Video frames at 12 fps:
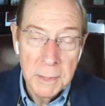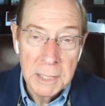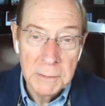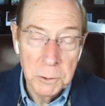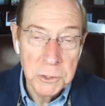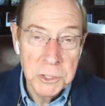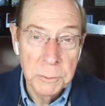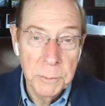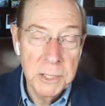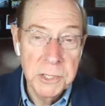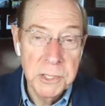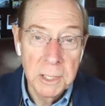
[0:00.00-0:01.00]
And of course, the
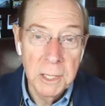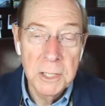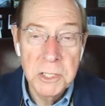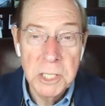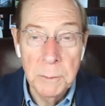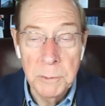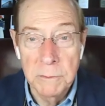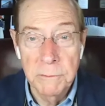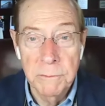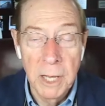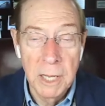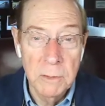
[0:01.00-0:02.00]
basic concept of the
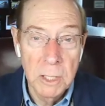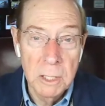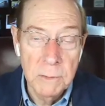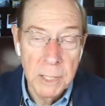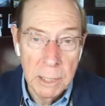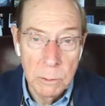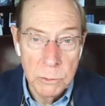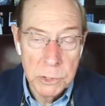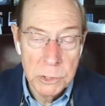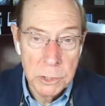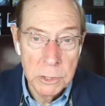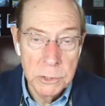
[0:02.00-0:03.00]
five love
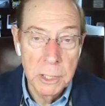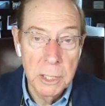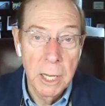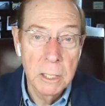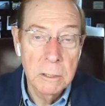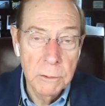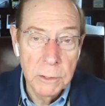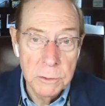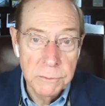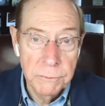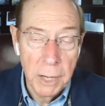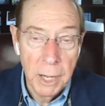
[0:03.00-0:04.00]
languages is that out of those
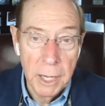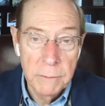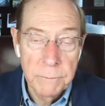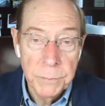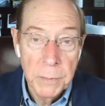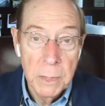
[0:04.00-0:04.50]
five,